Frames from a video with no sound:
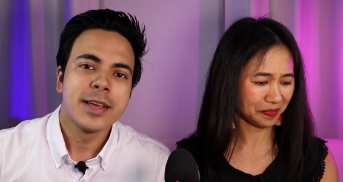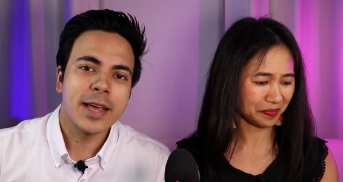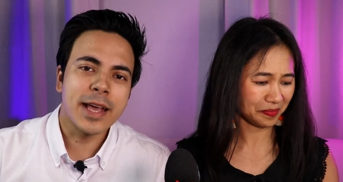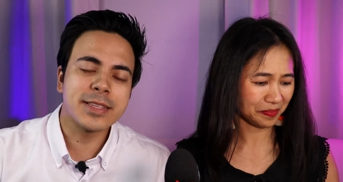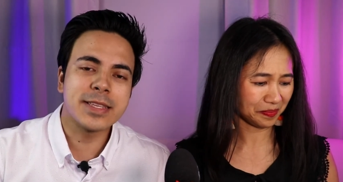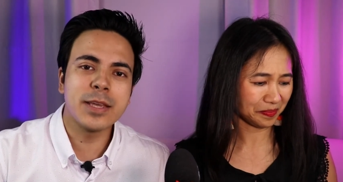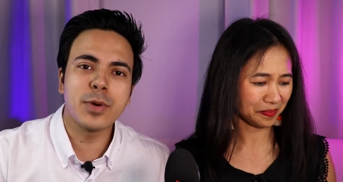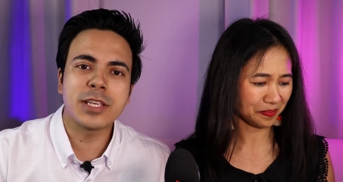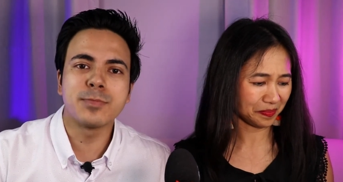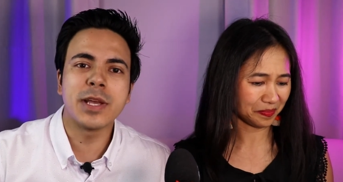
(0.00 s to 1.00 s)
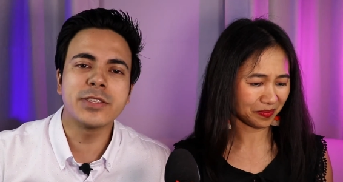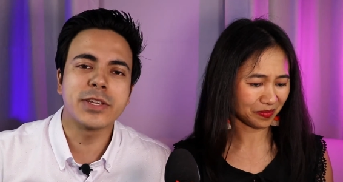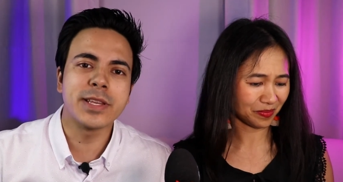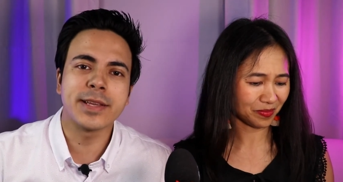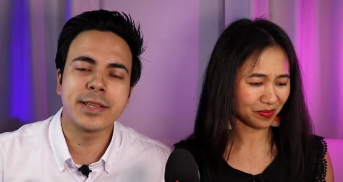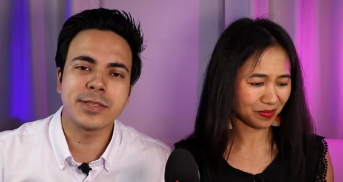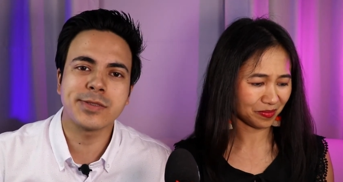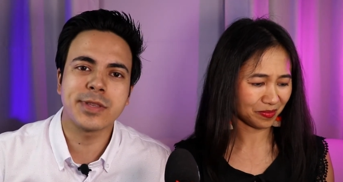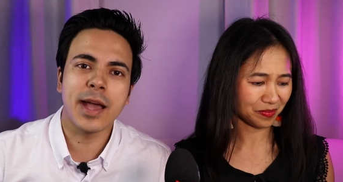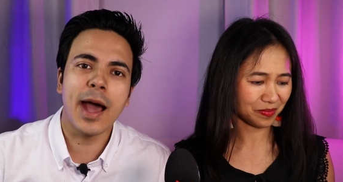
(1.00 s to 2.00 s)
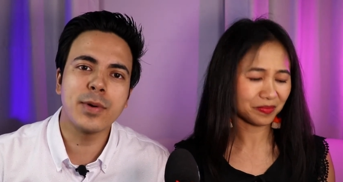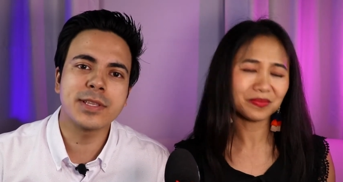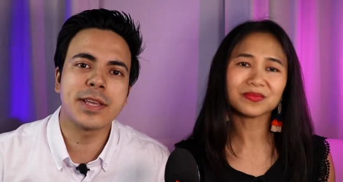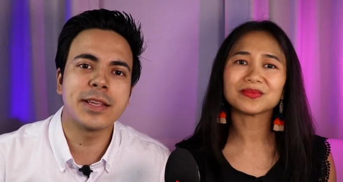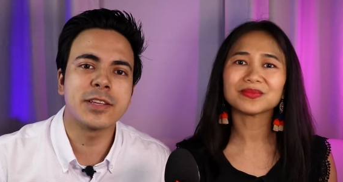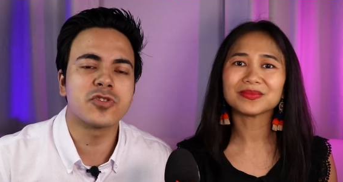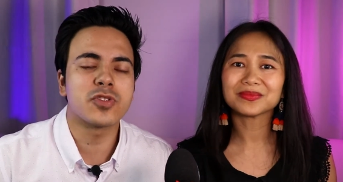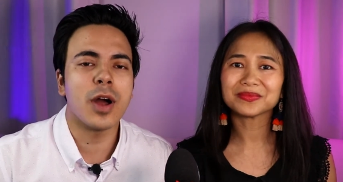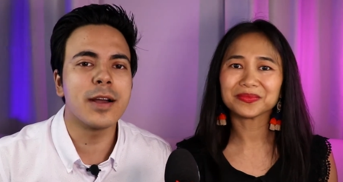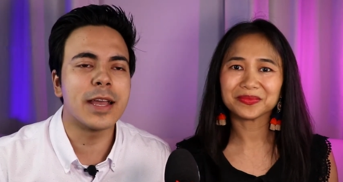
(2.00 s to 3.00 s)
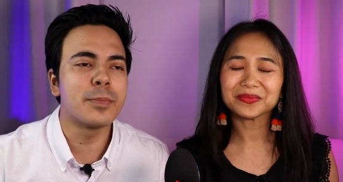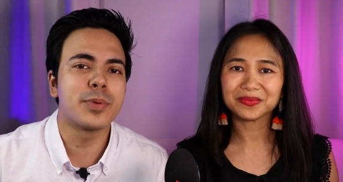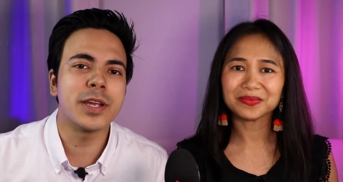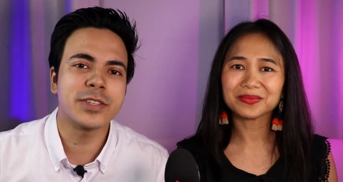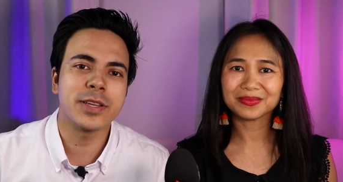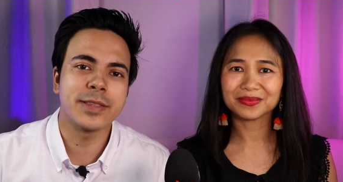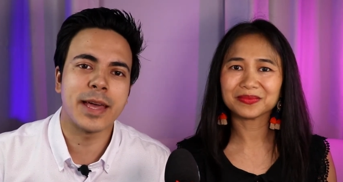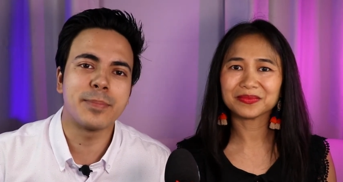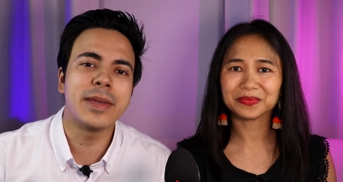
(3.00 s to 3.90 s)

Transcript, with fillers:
Speaker 1: As she was mentioning, I was getting strong impression that